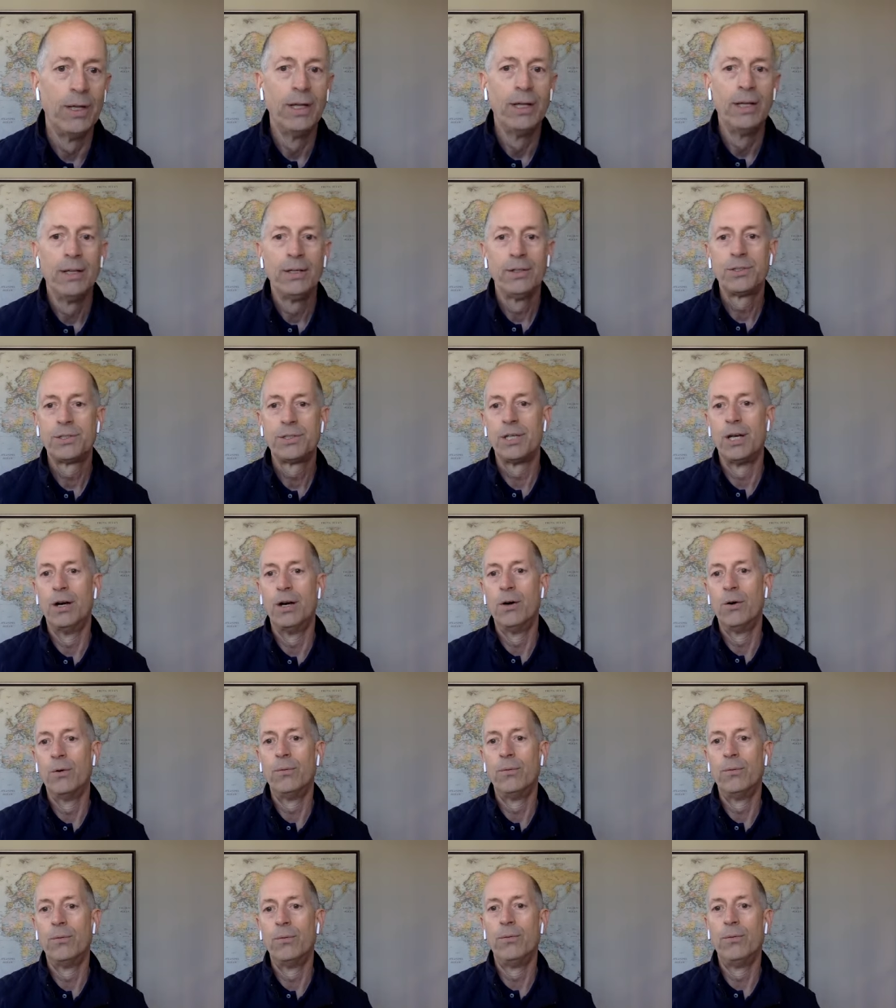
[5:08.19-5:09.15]
Mm-hmm.
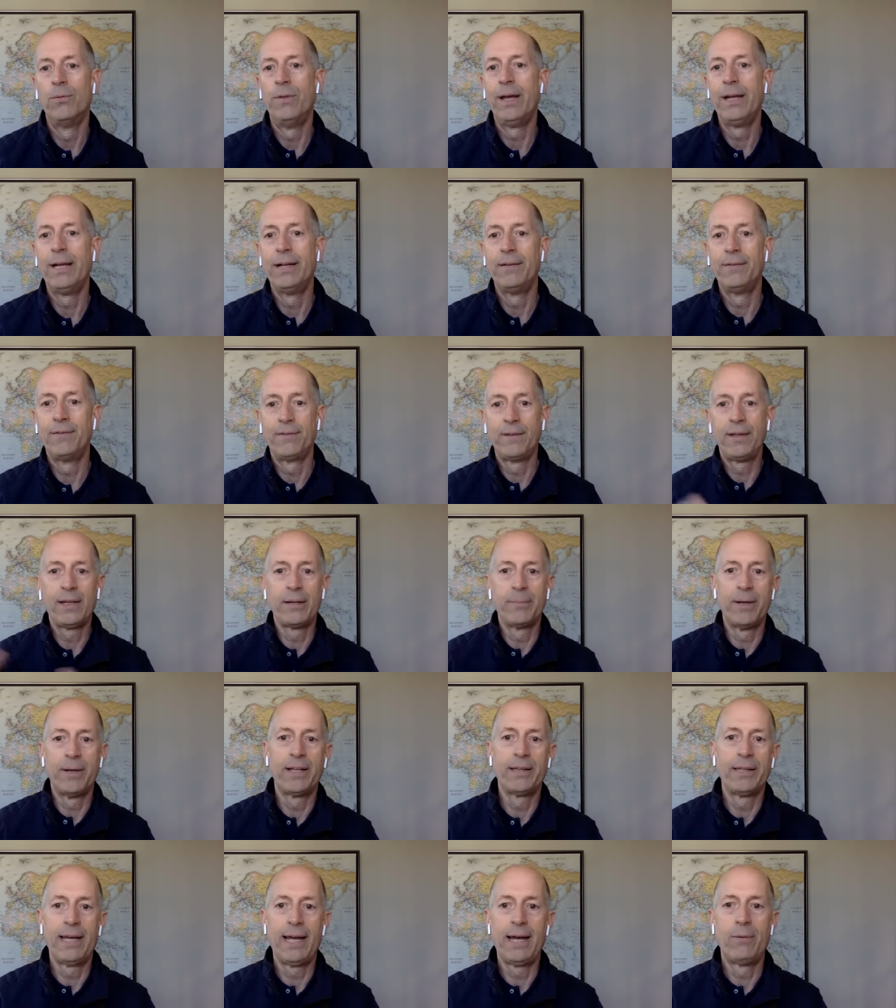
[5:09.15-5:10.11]
So they didn't think
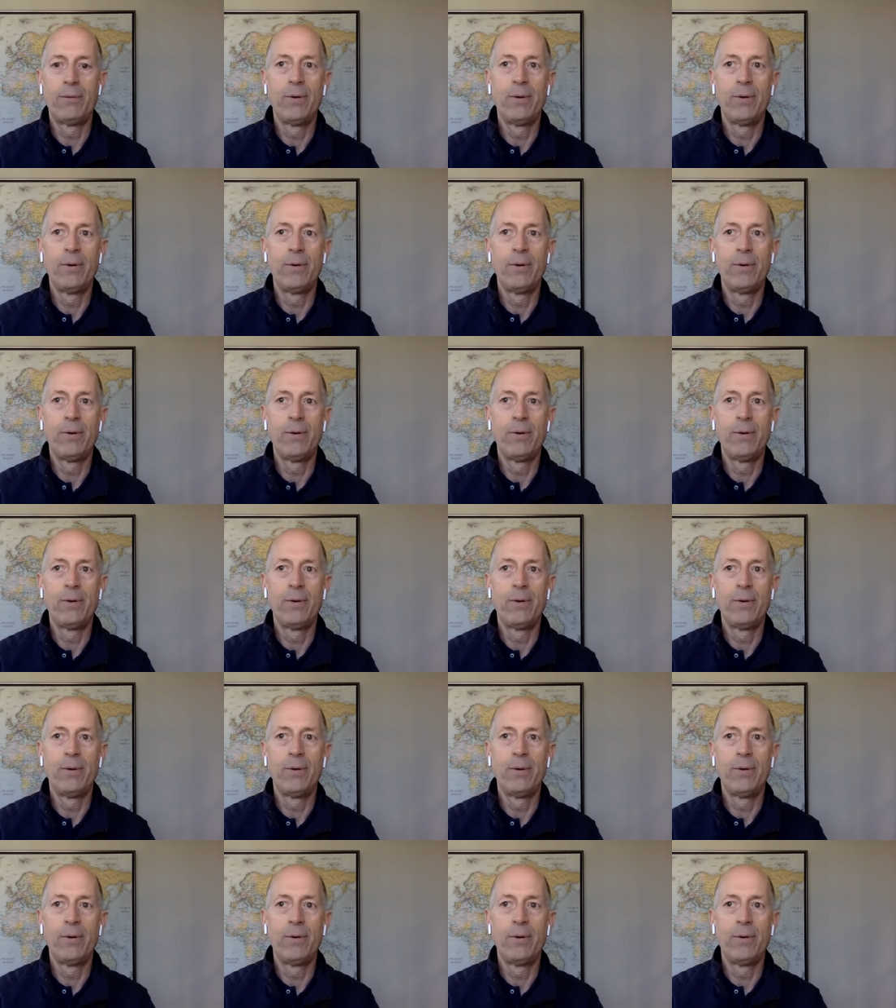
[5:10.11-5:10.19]
about that.